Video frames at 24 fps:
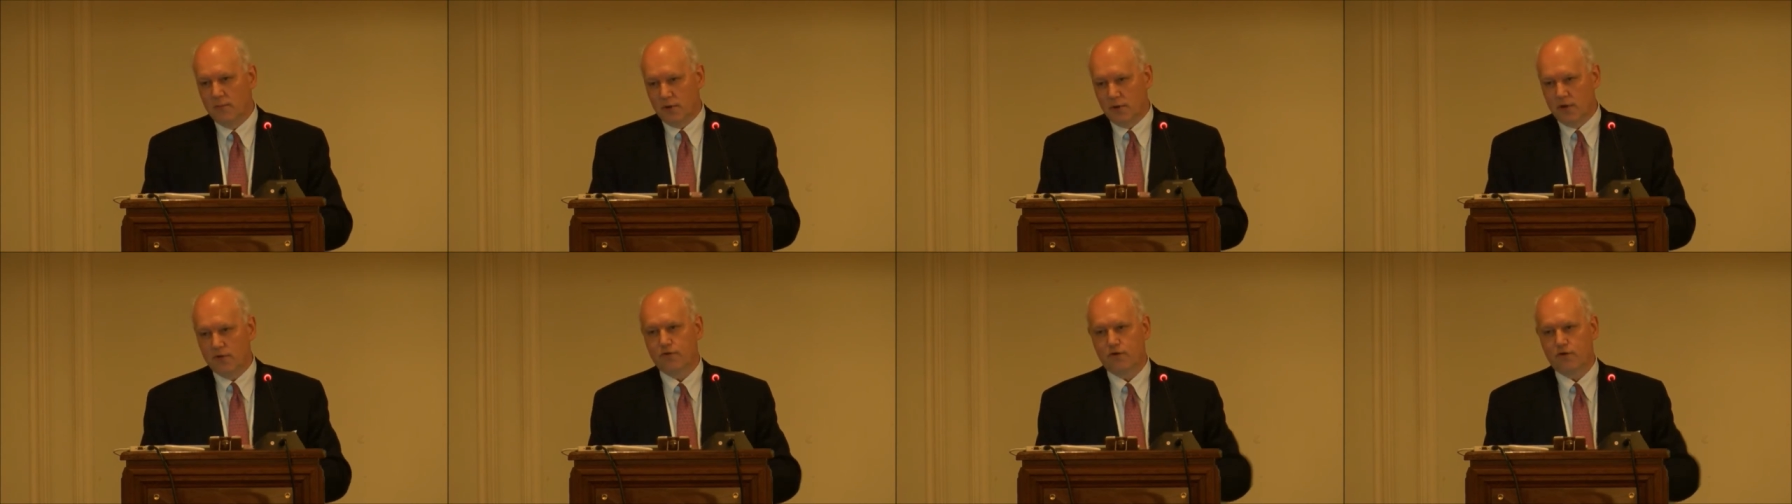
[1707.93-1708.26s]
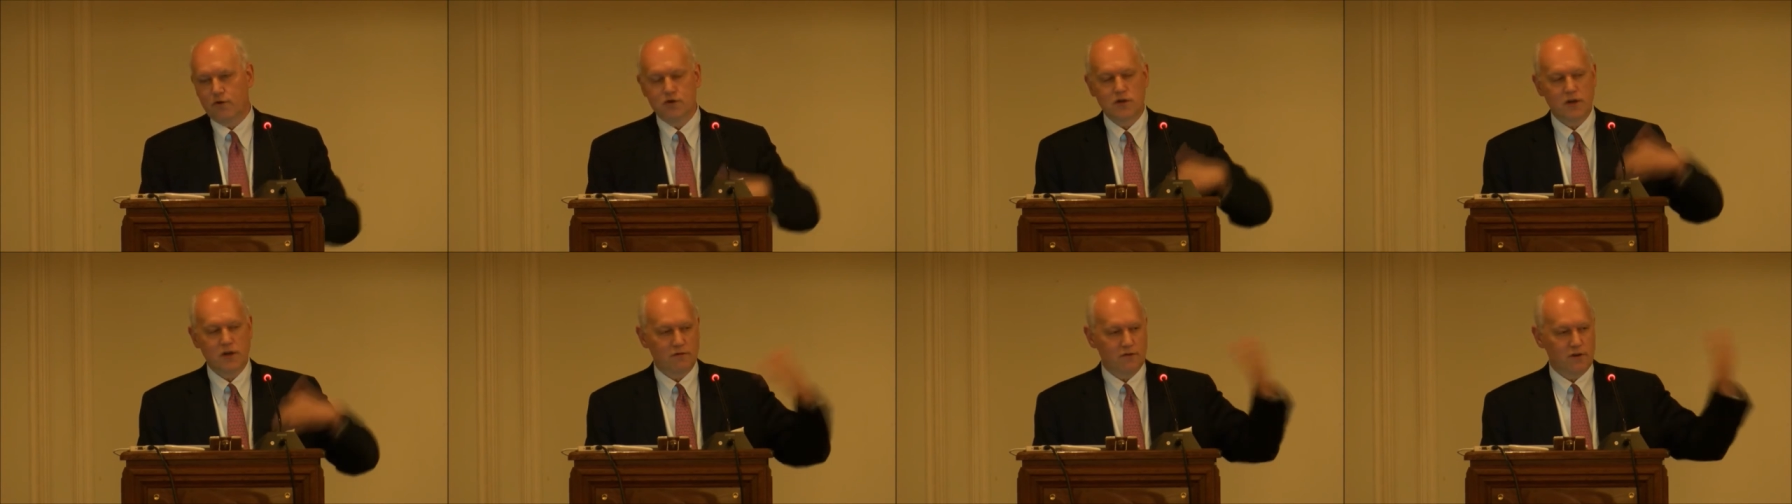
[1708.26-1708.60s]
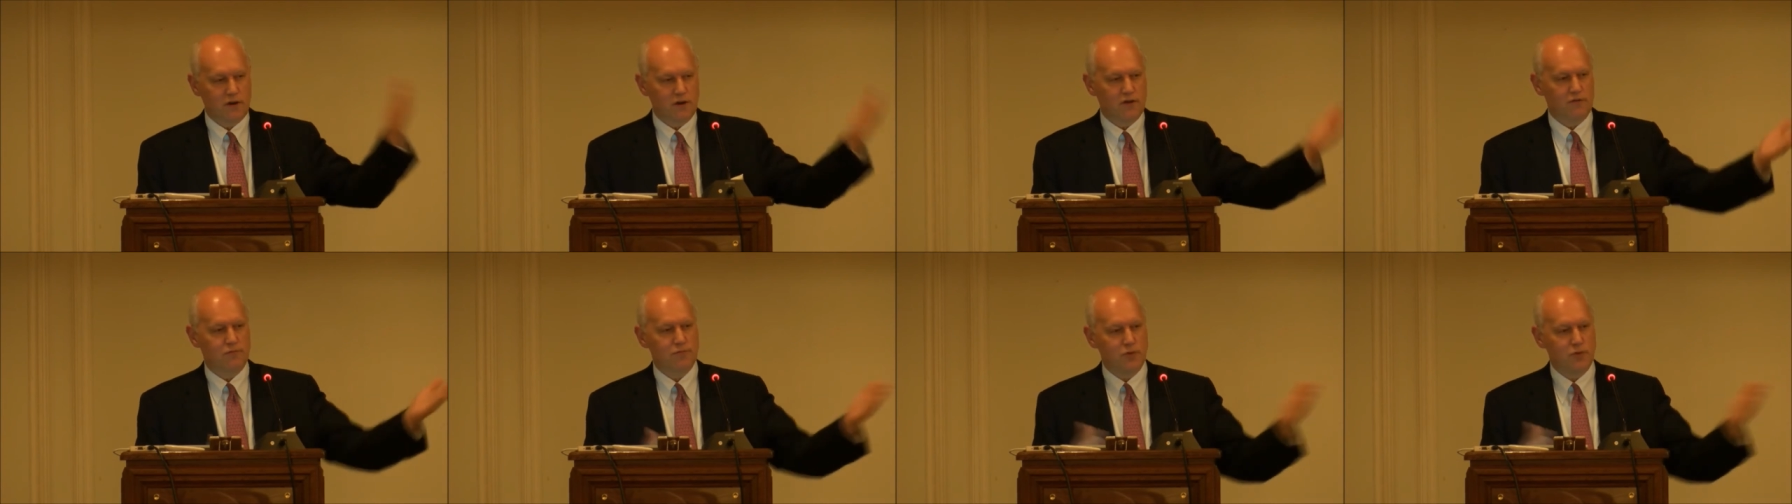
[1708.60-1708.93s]
but of course you have
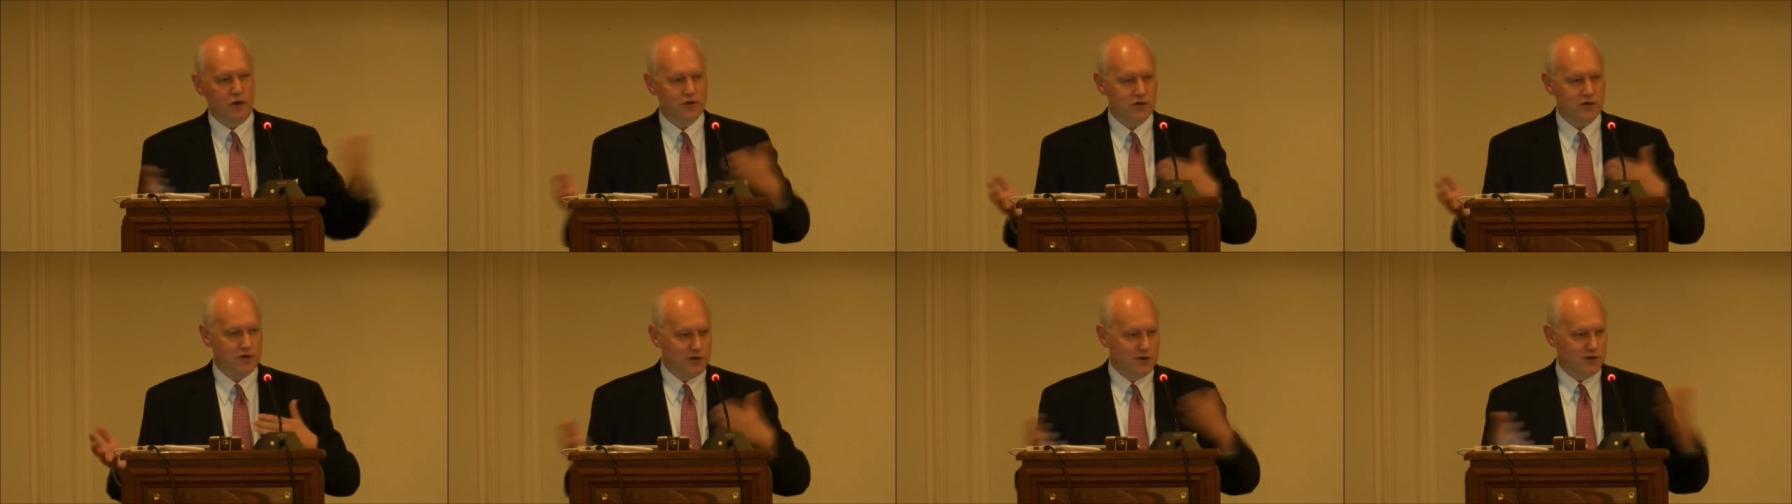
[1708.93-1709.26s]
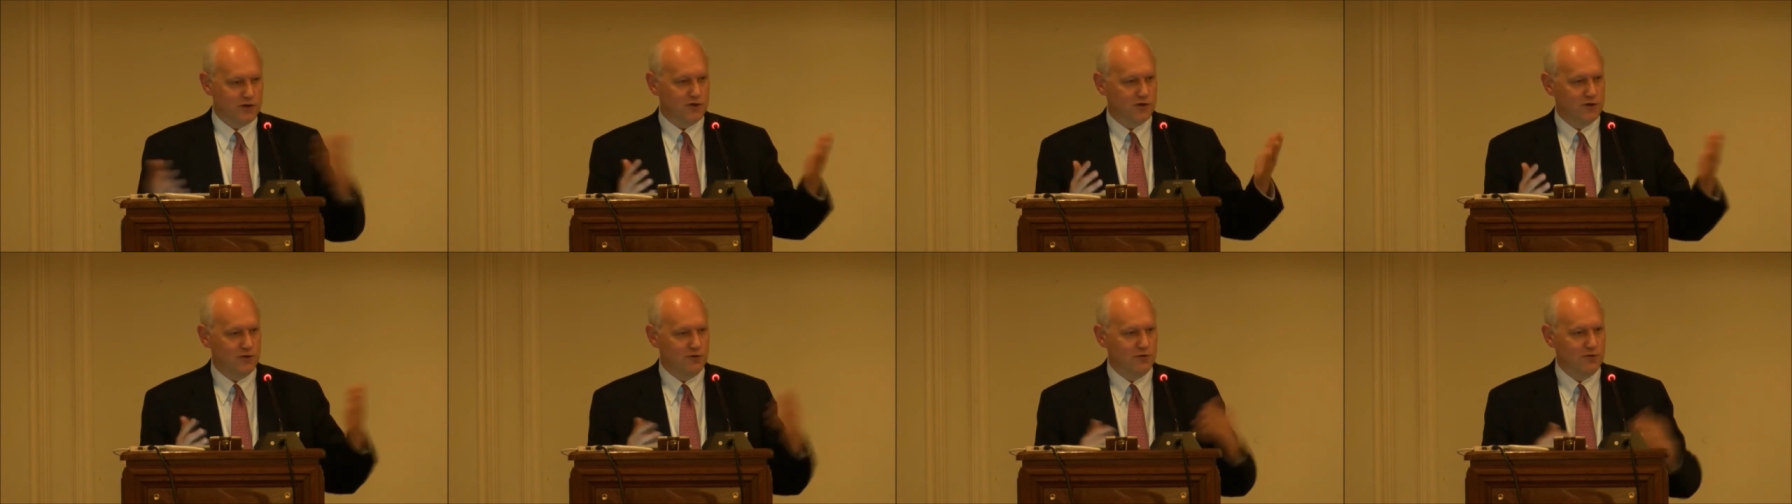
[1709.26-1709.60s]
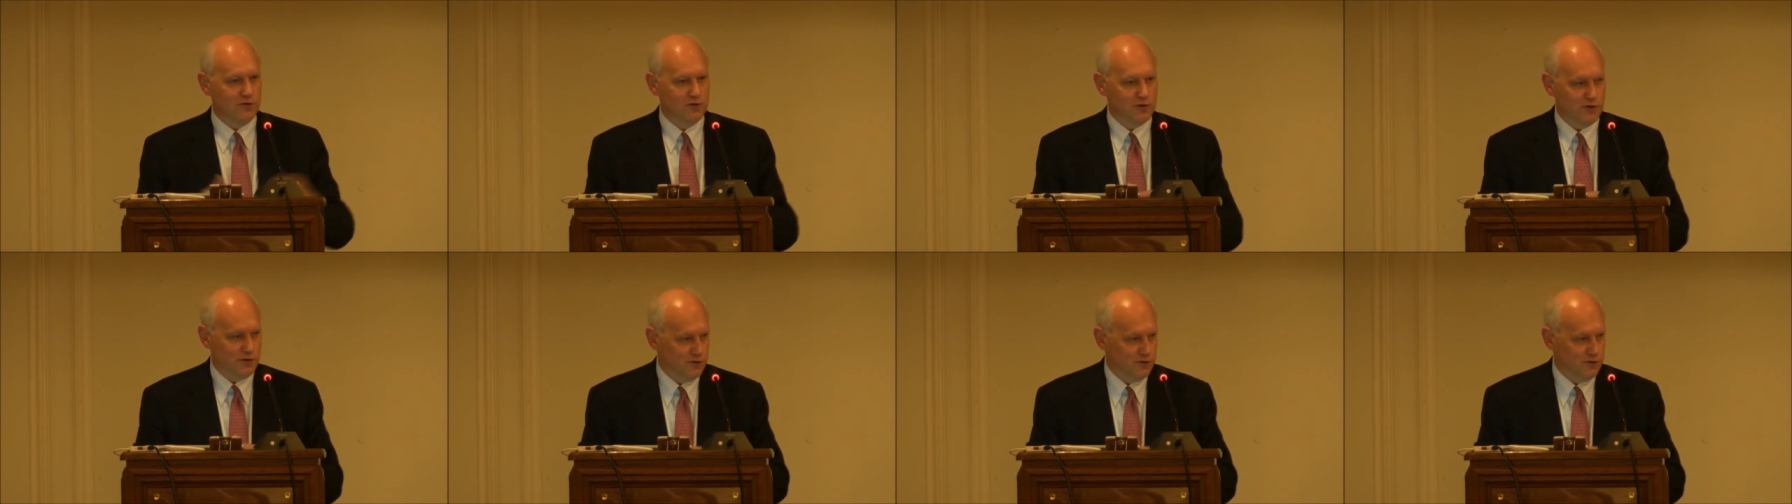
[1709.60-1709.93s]
a lot of Protestants
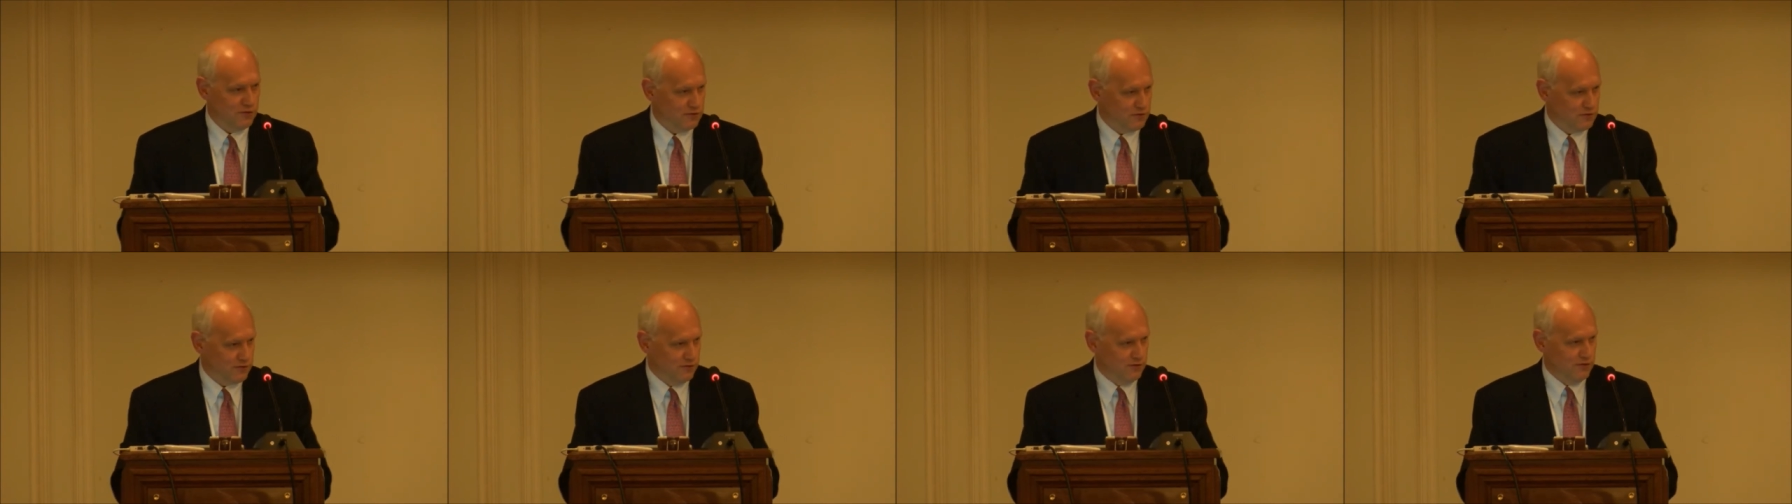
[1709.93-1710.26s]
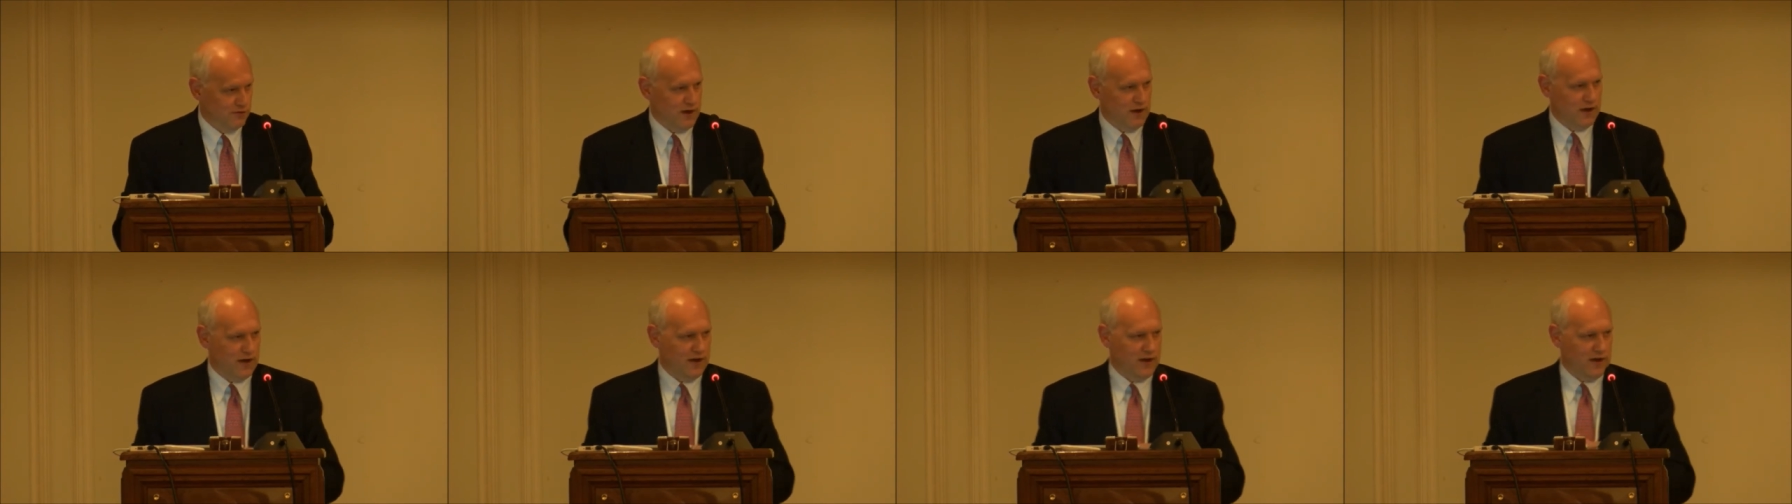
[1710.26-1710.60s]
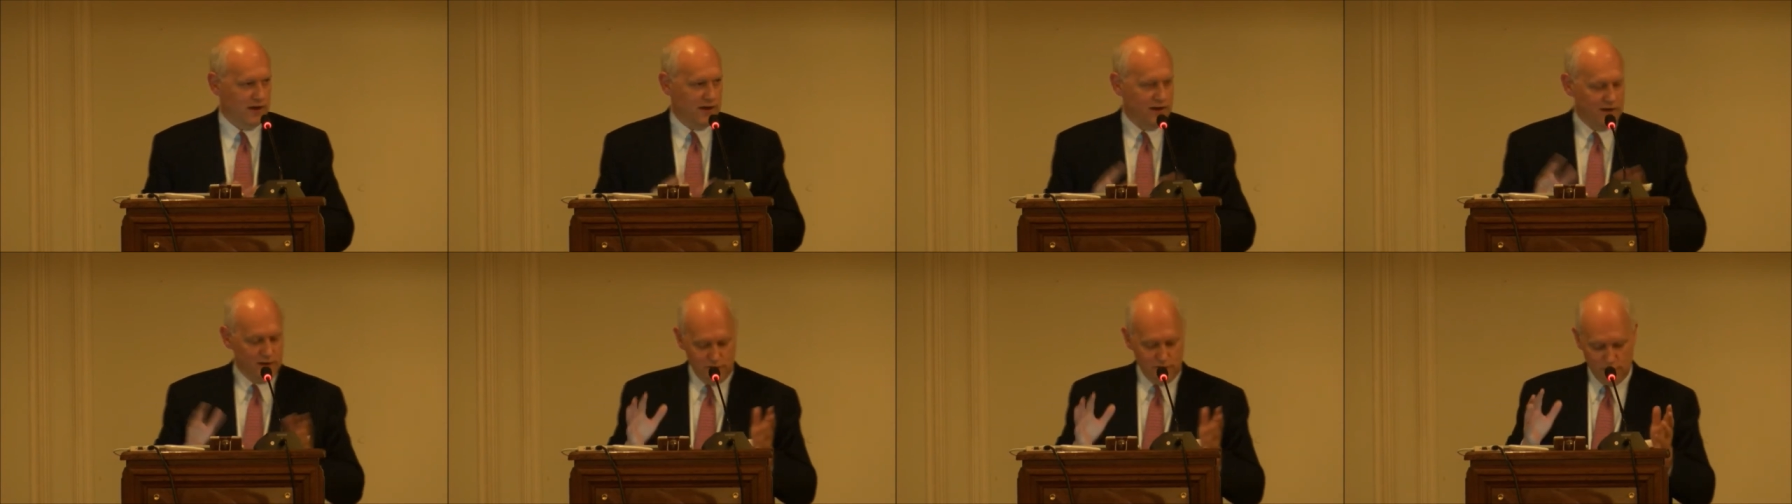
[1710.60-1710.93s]
too. So, so uh,